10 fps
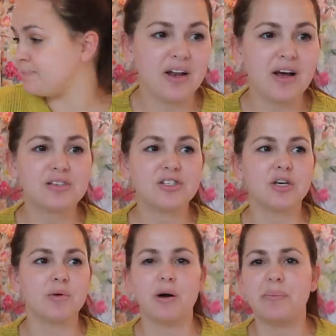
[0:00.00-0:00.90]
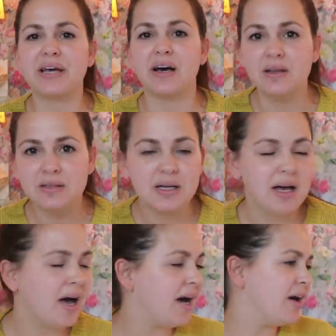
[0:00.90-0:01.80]
The last two are bigger.
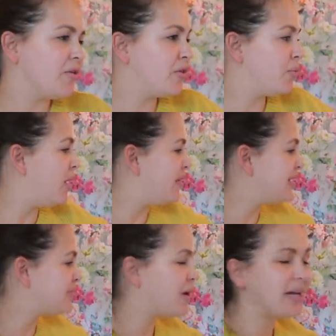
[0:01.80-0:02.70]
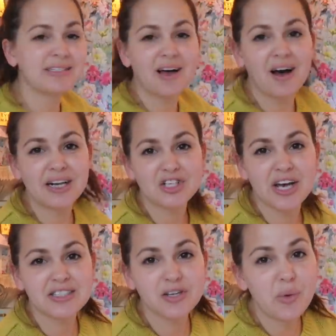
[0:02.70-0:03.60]
This one is a high
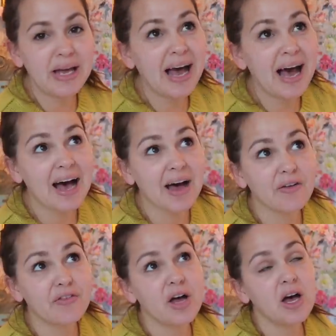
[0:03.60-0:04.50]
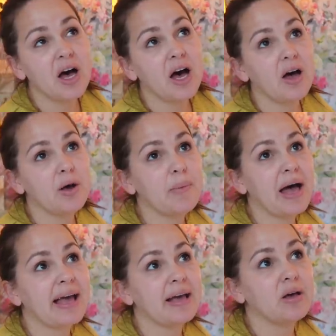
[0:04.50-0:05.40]
chair. So we have
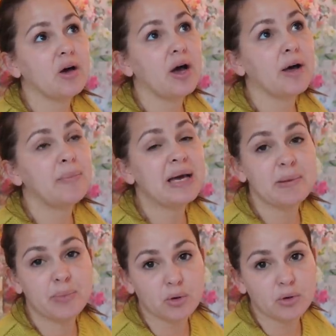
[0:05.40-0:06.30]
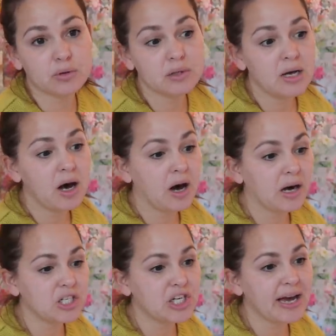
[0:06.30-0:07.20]
a baby-born
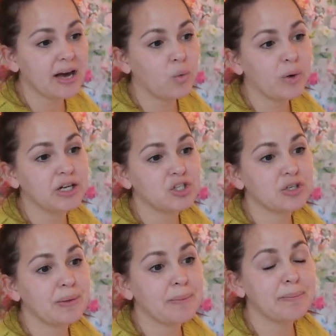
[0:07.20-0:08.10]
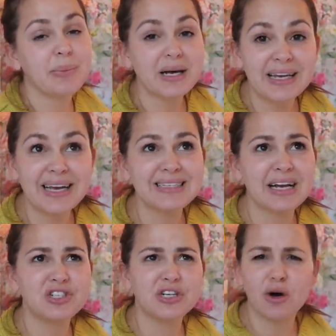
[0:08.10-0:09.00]
high chair, which Buddy has
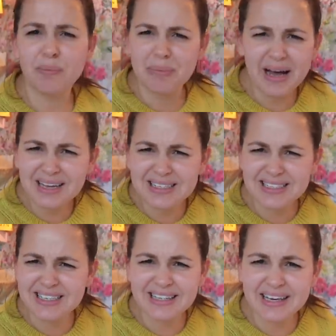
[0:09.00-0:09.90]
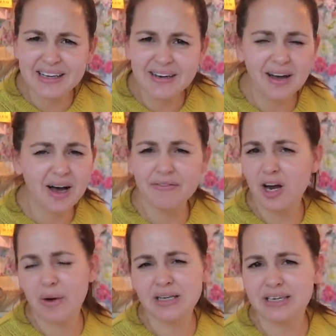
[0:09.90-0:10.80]
actually gone back to sitting in. I've
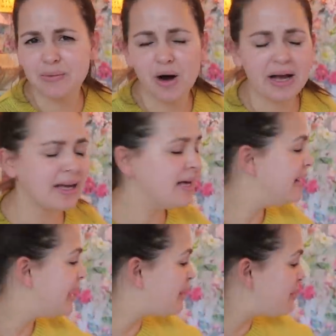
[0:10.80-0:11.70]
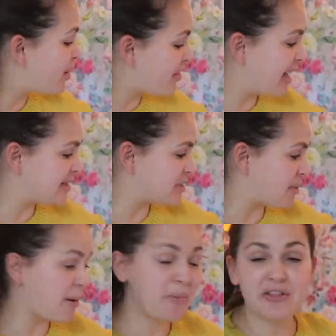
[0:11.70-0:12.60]
no idea why. And my brother had this
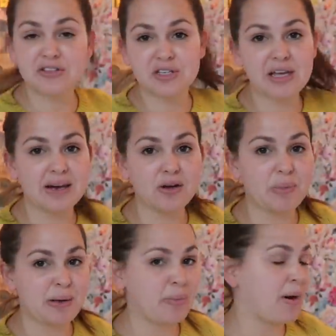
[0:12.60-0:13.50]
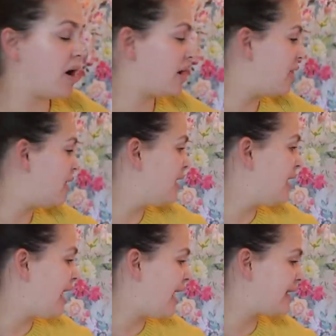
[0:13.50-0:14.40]
one. My brother's just had a little baby Parker.
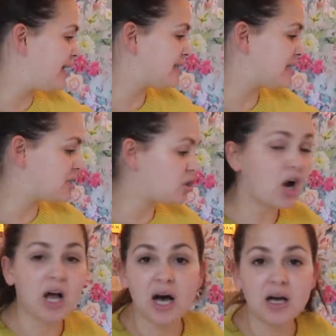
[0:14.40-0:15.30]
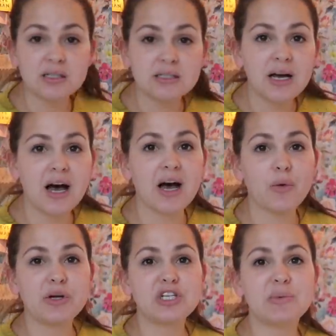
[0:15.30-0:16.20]
And it's a stocker,
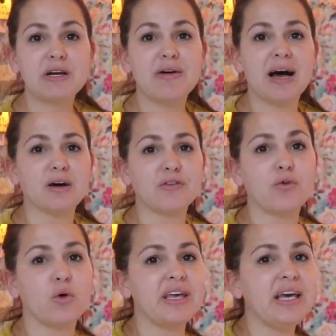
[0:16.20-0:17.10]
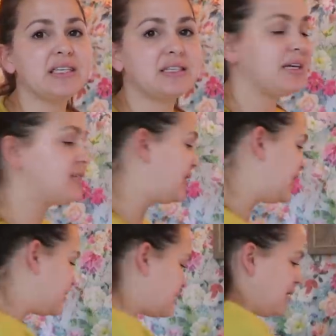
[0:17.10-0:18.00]
which has been around for years and years and
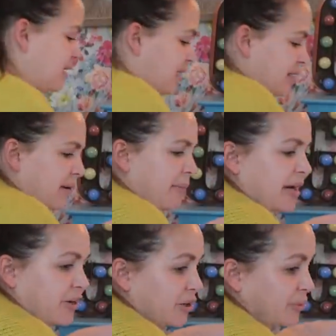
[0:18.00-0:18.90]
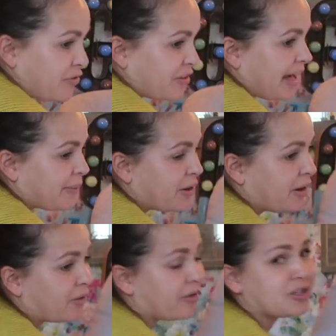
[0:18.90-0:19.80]
years. I mean, I could move the
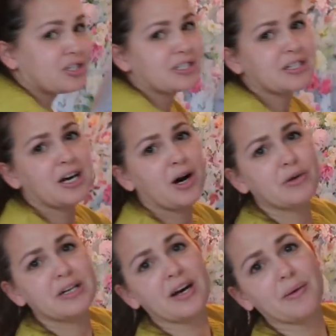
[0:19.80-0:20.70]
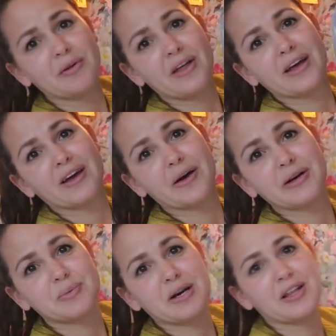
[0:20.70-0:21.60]
camera or I'll just hold it up. There you go,
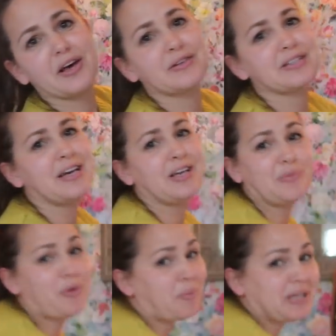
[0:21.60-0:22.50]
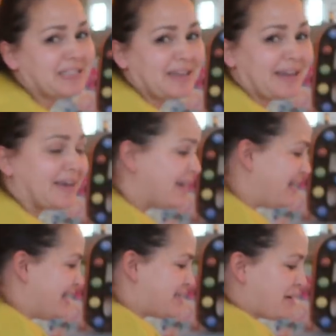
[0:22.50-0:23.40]
it's one of those. You've probably seen it.
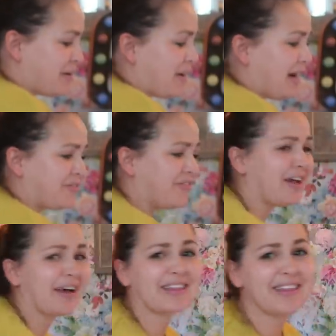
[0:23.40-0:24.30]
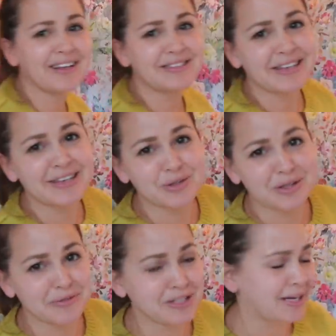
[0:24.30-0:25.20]
It's been around for like 30 years or
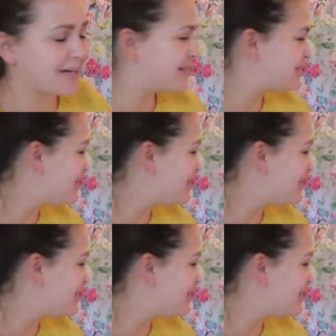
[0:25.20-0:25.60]
something ridiculous.